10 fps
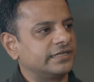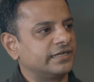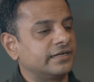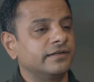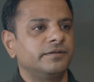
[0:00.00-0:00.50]
I
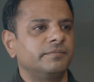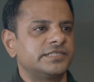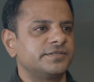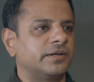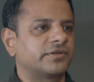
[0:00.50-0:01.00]
didn't learn
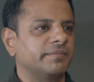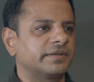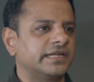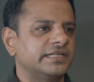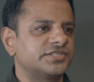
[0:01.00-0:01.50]
much about
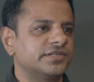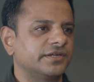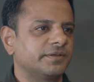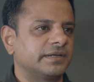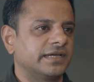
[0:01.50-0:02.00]
chemical
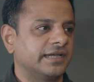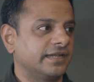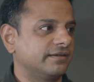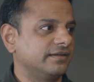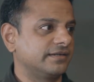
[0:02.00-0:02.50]
engineering, but I
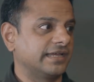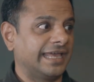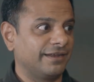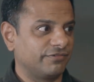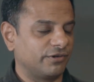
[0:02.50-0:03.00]
learned a
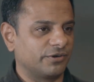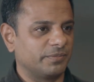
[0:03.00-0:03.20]
hell of a lot